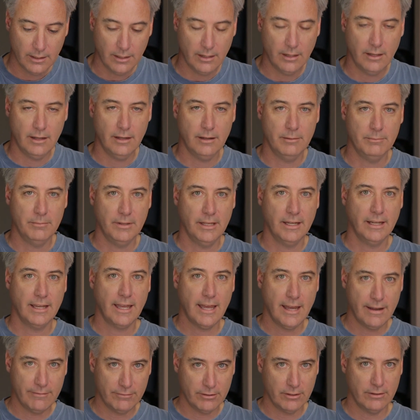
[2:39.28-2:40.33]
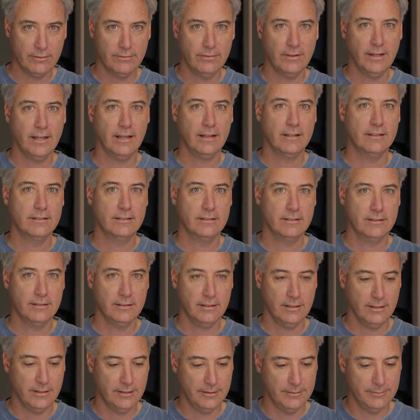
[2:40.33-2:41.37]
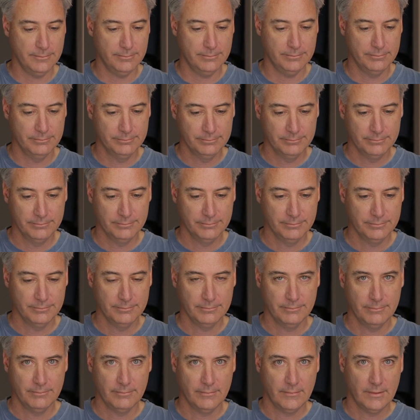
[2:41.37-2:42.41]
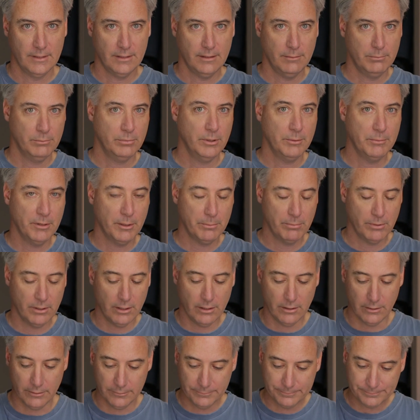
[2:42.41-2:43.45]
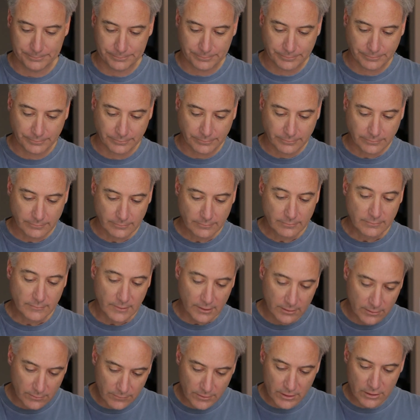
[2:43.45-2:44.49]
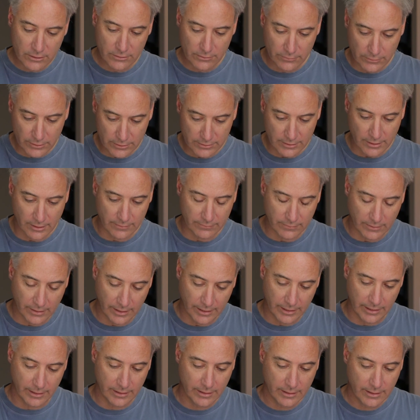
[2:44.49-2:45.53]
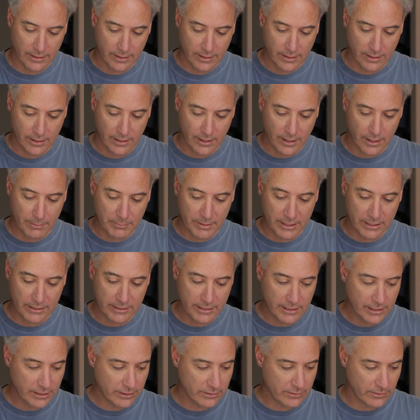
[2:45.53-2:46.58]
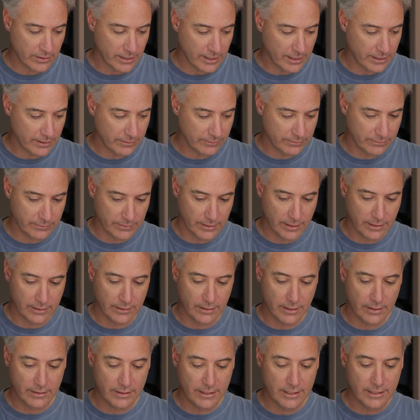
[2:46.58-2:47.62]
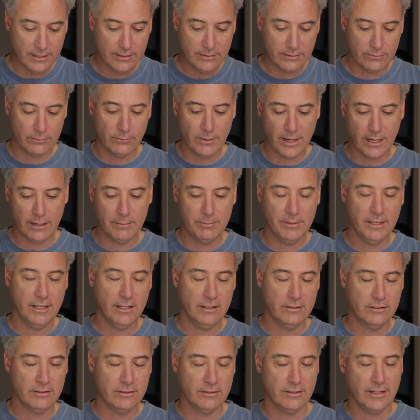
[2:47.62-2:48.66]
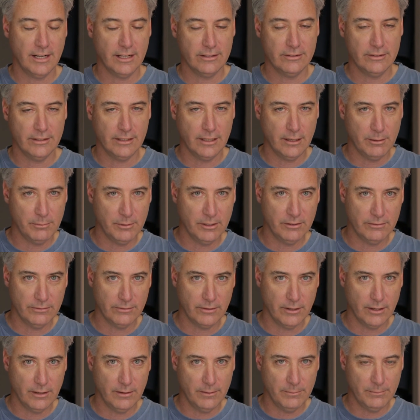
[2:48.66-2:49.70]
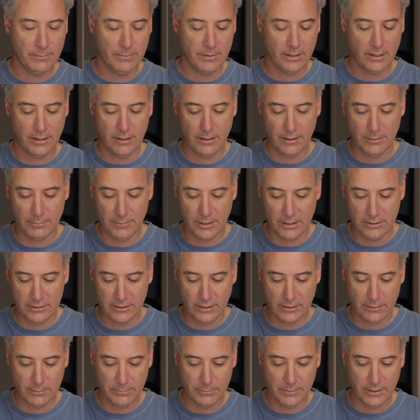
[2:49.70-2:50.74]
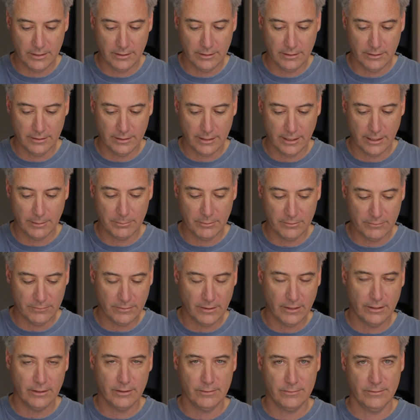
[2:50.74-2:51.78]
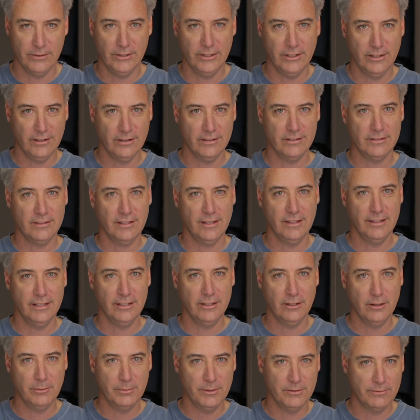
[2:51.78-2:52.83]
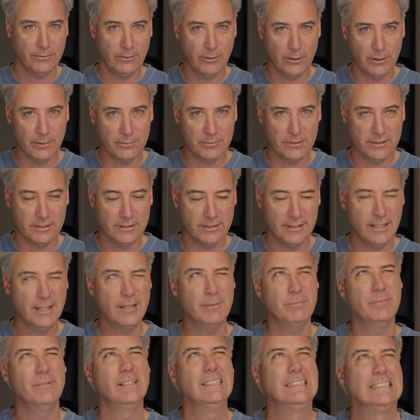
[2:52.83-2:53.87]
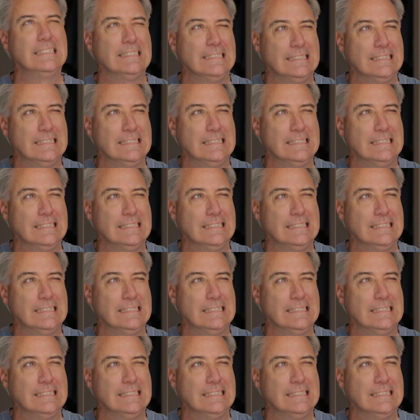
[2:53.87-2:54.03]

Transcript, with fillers: um, like After Effects, um, Premiere Pro, DaVinci Resolve Lite on my D drive, and these recommendations are actually coming from um, a gentleman that I've been following for years on the Adobe forums. His name,